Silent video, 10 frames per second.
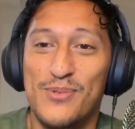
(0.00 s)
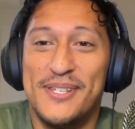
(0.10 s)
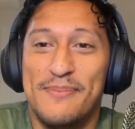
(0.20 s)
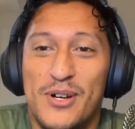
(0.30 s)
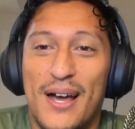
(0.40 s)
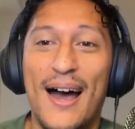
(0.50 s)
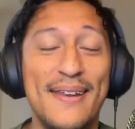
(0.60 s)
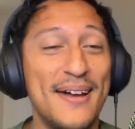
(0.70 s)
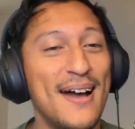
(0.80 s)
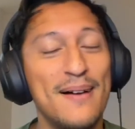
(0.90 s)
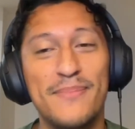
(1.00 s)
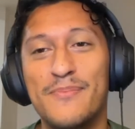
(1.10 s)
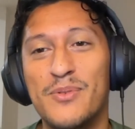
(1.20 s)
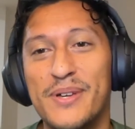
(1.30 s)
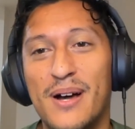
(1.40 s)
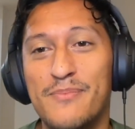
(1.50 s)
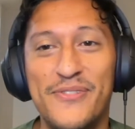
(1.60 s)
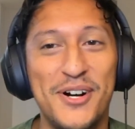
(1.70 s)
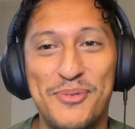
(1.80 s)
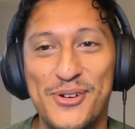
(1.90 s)
But I'm
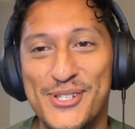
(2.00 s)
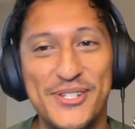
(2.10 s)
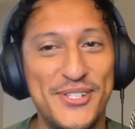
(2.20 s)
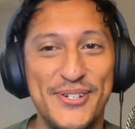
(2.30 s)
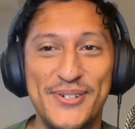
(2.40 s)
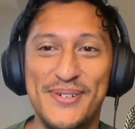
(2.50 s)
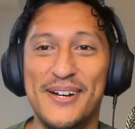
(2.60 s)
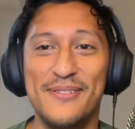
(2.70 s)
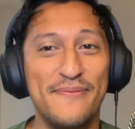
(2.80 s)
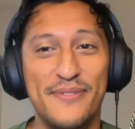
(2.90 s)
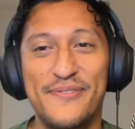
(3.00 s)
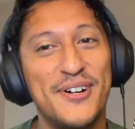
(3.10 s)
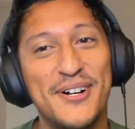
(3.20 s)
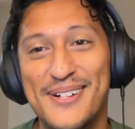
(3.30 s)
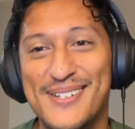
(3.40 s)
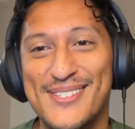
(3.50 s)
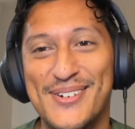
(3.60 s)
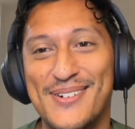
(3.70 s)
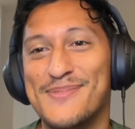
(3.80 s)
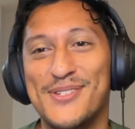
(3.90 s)
a fall person too. I love the fall,
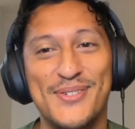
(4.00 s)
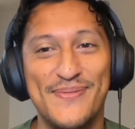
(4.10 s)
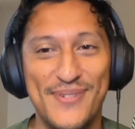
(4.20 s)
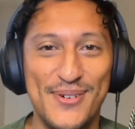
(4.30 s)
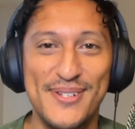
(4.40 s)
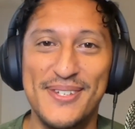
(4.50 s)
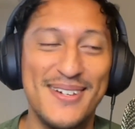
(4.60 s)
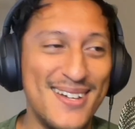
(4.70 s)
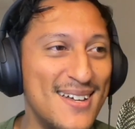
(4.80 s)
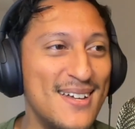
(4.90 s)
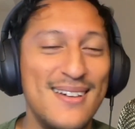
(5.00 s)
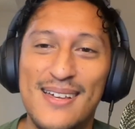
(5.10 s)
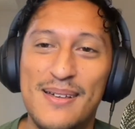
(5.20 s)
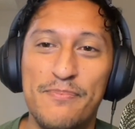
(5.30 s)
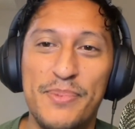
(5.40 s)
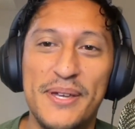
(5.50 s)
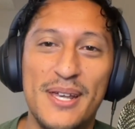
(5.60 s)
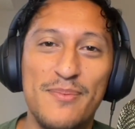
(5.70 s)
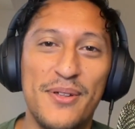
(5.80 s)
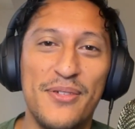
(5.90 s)
so I'm just looking forward to
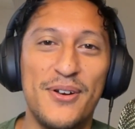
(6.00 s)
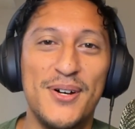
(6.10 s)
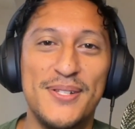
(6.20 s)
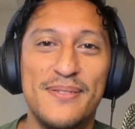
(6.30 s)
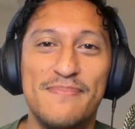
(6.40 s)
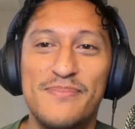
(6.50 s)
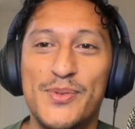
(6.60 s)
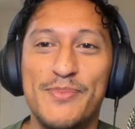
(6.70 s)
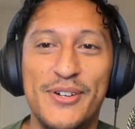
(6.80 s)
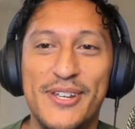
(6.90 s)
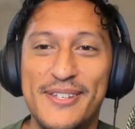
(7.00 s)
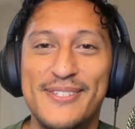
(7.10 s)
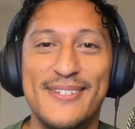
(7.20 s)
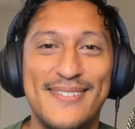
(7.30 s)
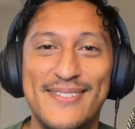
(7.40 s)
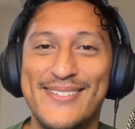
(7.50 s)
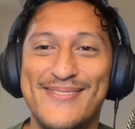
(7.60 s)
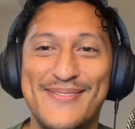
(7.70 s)
being able to throw on some hoodies and